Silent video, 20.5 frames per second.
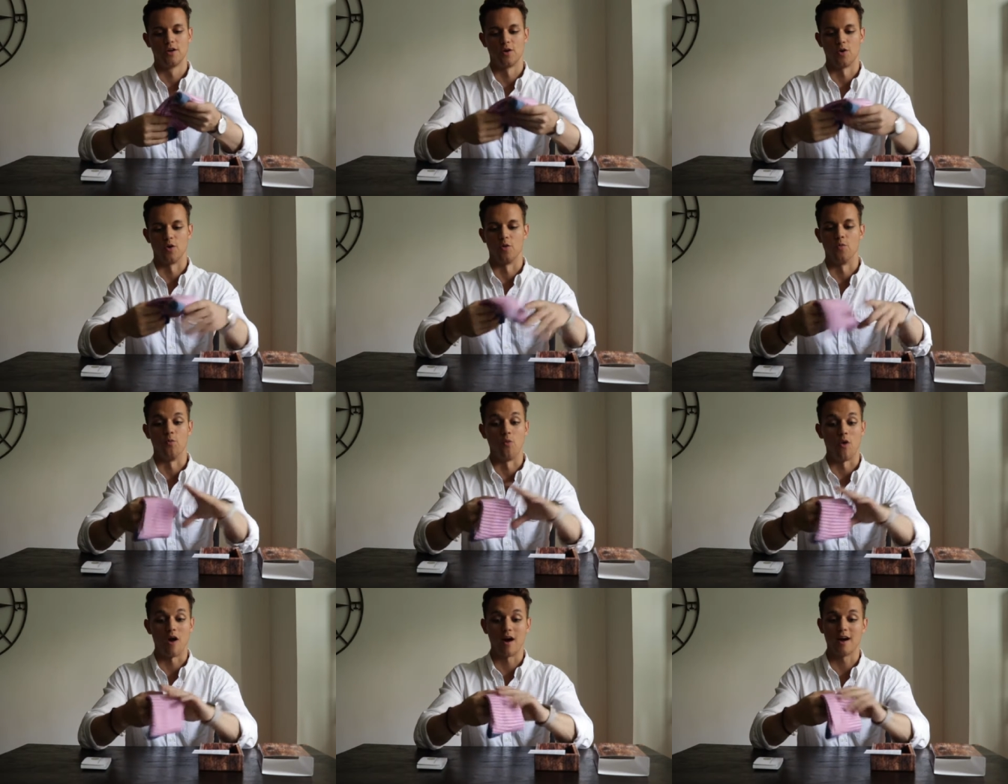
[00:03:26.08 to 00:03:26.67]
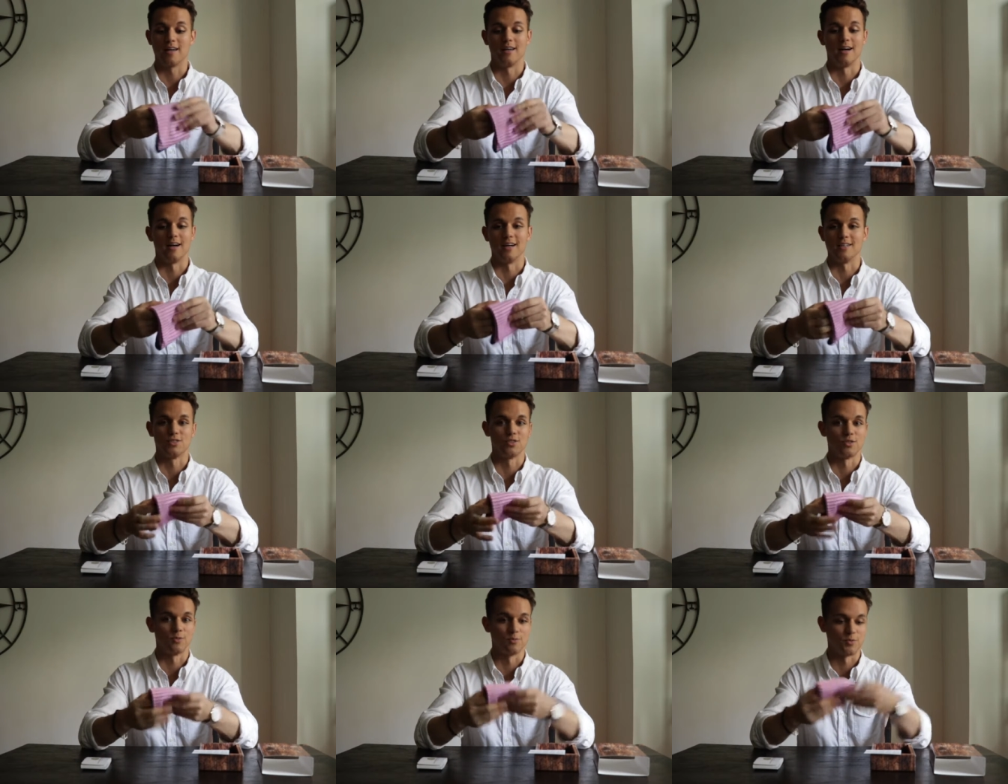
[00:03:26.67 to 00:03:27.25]
or why
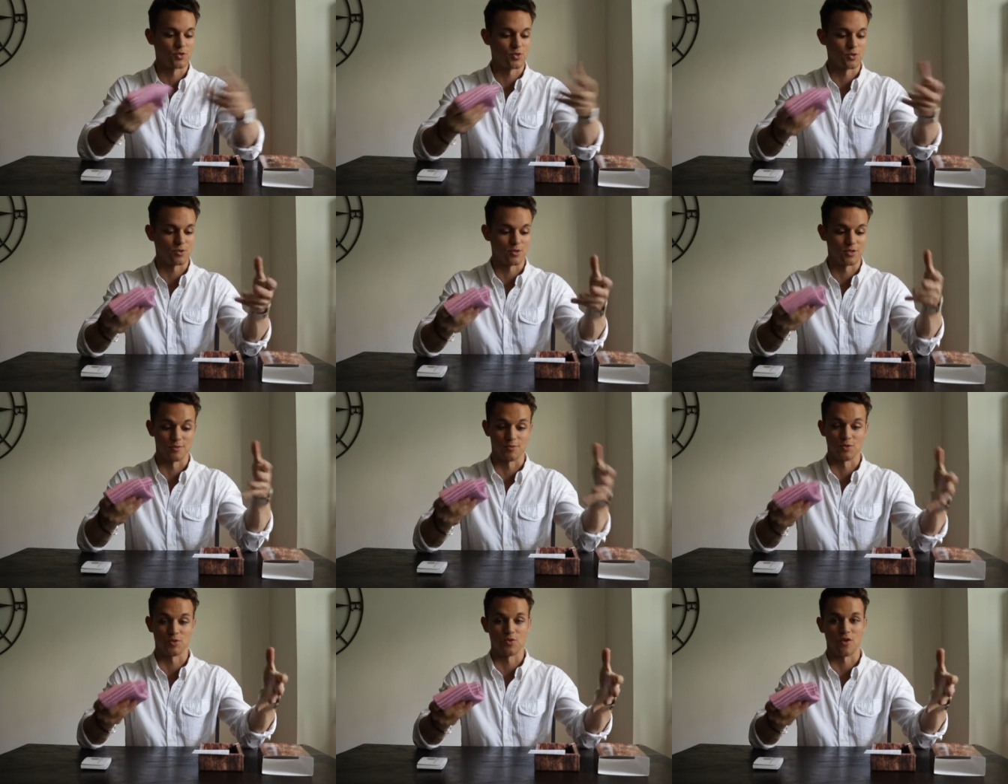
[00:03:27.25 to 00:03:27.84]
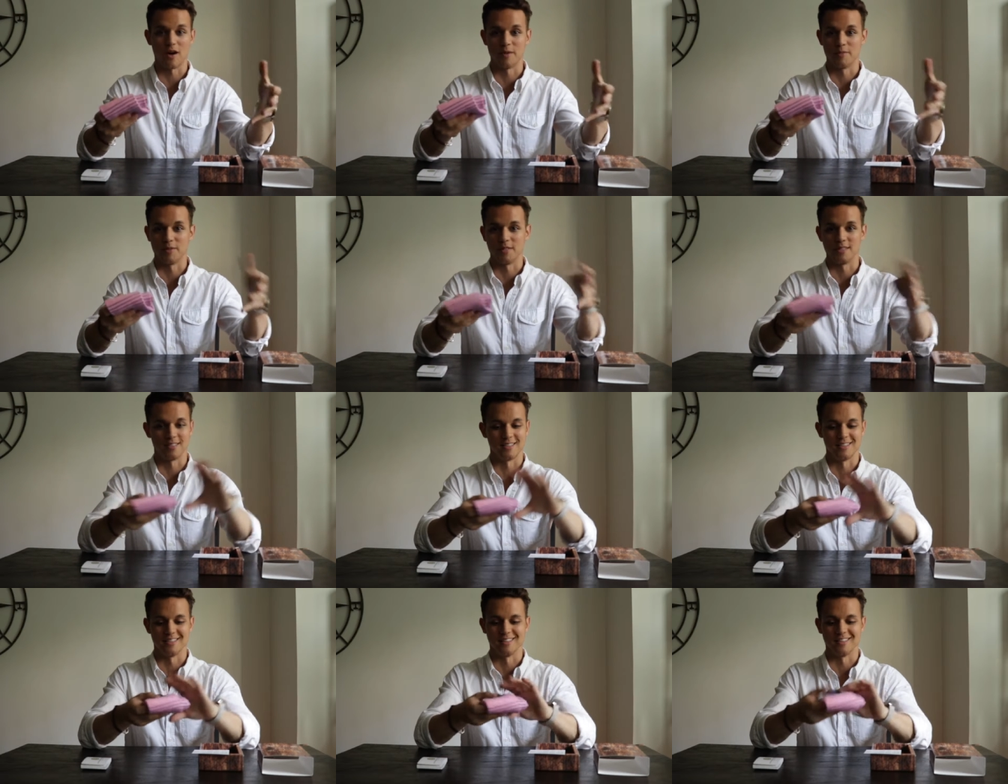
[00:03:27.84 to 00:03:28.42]
guys are subs subscribing
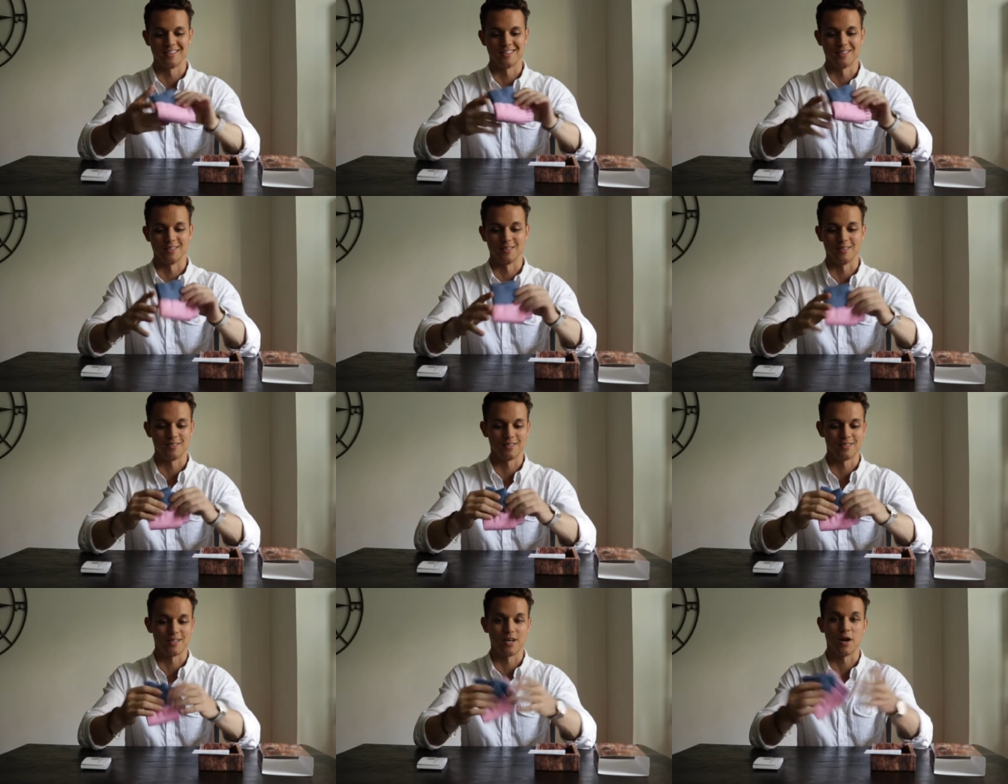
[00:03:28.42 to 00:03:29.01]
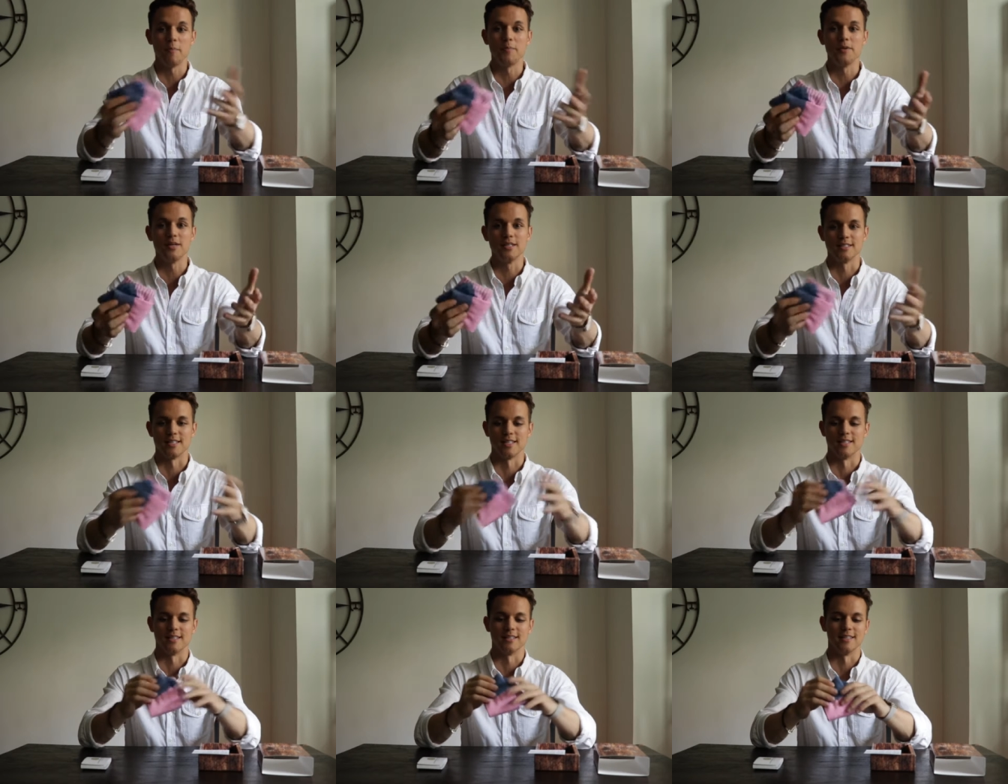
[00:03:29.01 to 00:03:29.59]
to, to, to
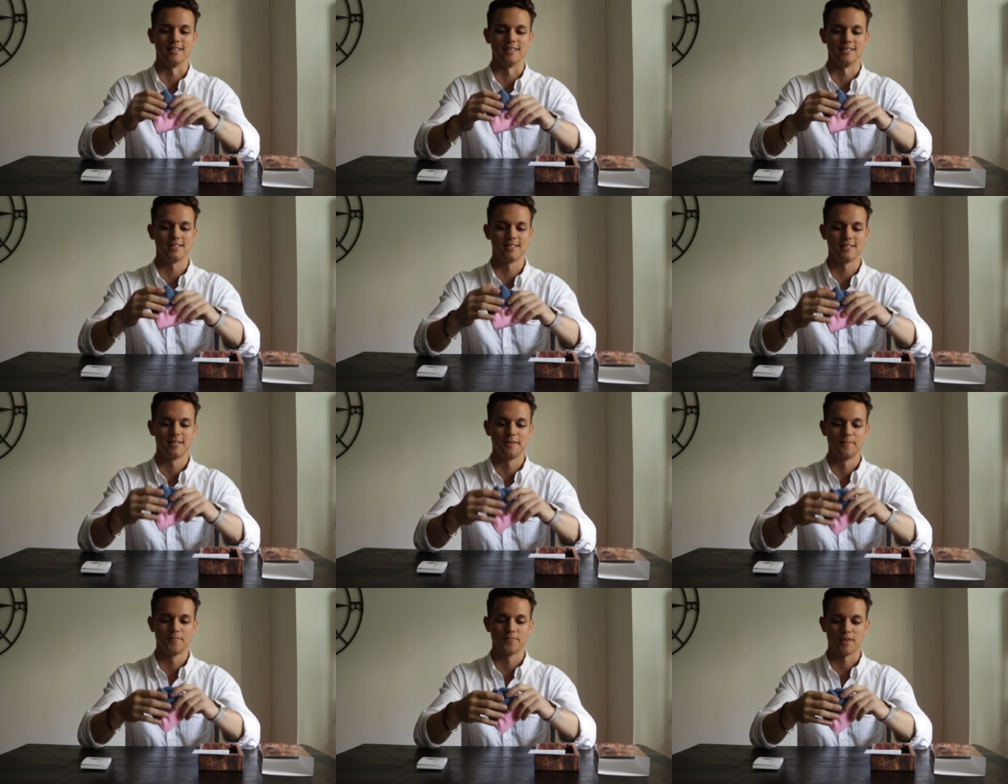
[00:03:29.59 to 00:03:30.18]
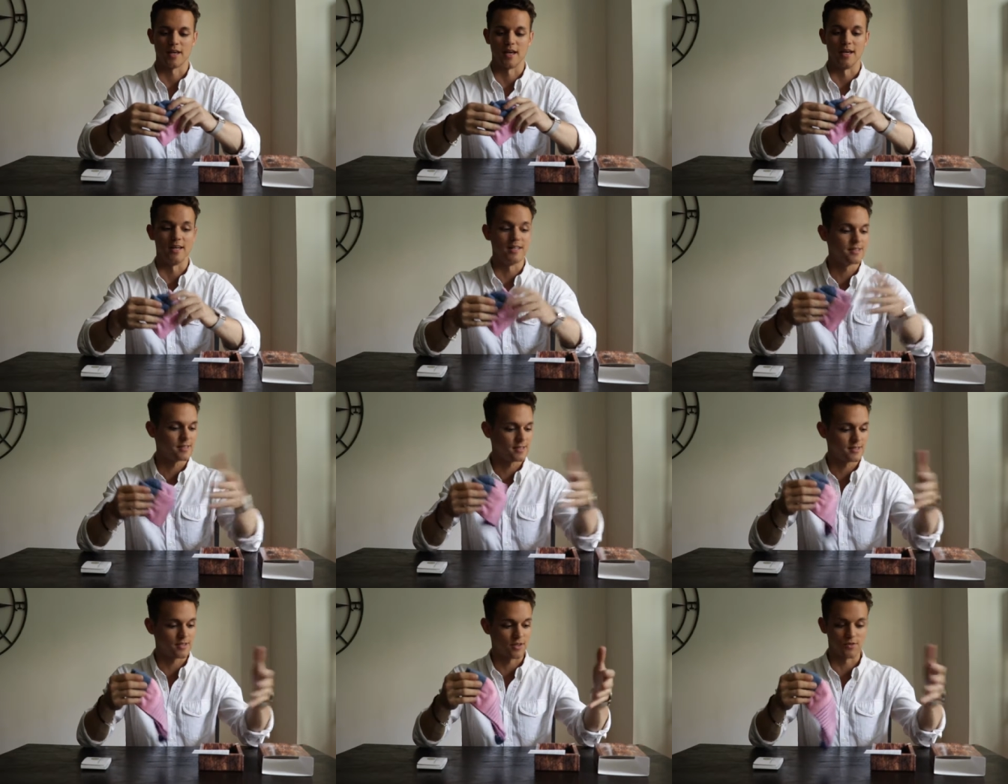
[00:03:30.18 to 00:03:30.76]
companies like this,
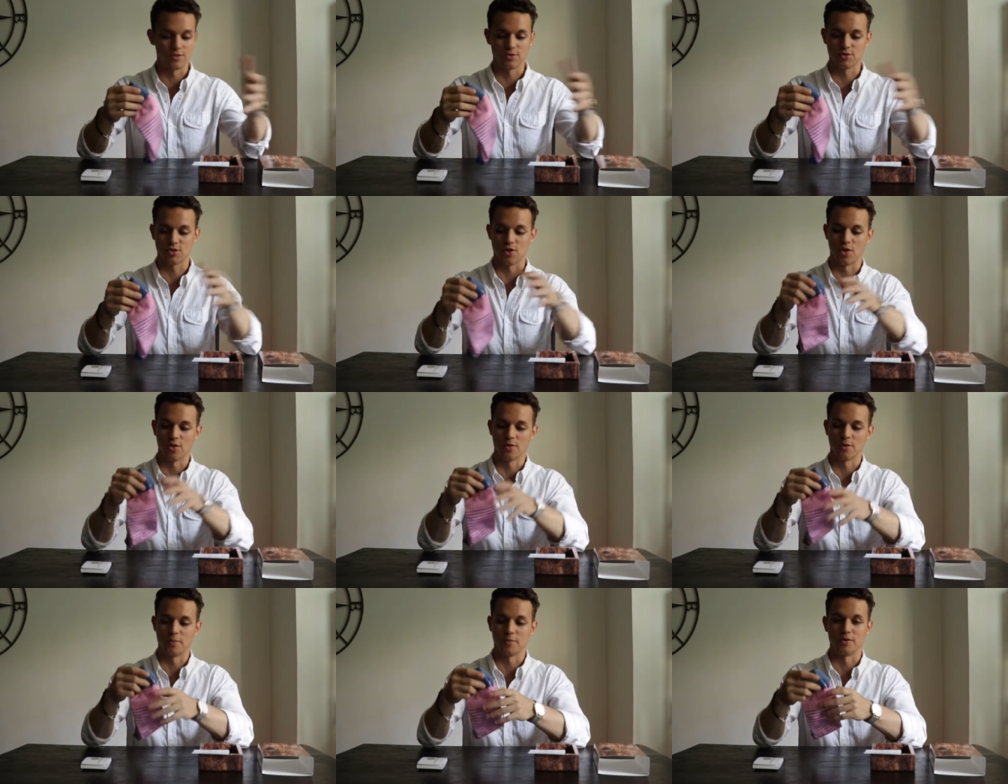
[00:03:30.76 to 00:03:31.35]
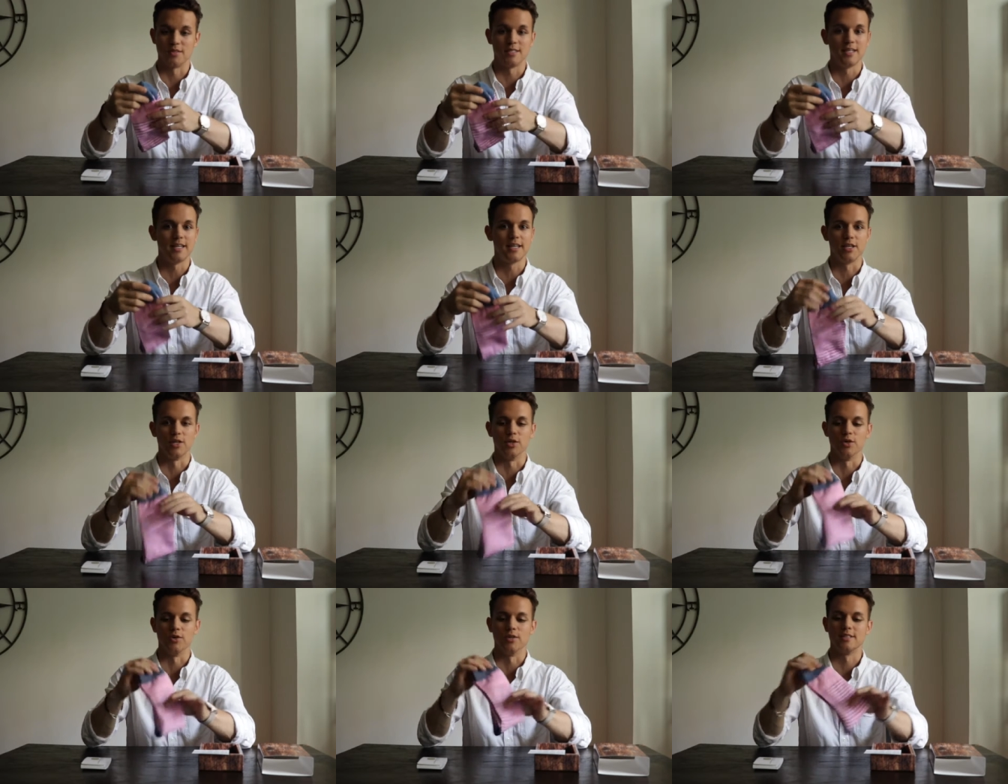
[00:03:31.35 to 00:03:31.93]
and Southern Scholar in particular.